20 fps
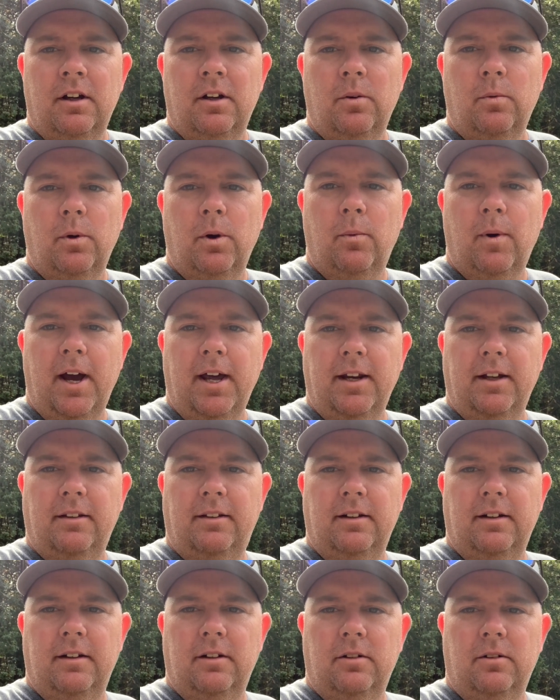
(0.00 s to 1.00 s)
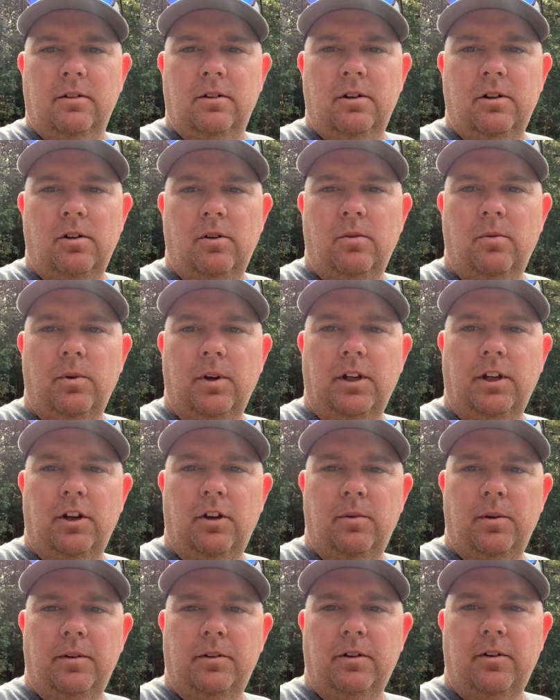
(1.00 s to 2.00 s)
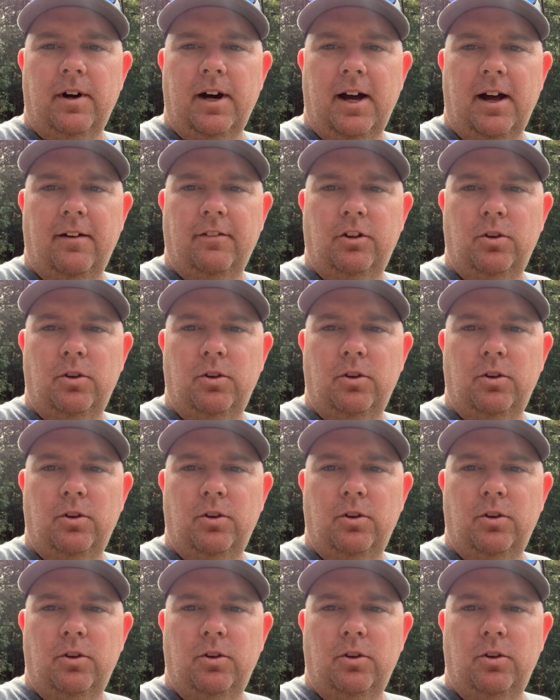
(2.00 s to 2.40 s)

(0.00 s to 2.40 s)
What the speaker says: We waited till we knew we was gonna have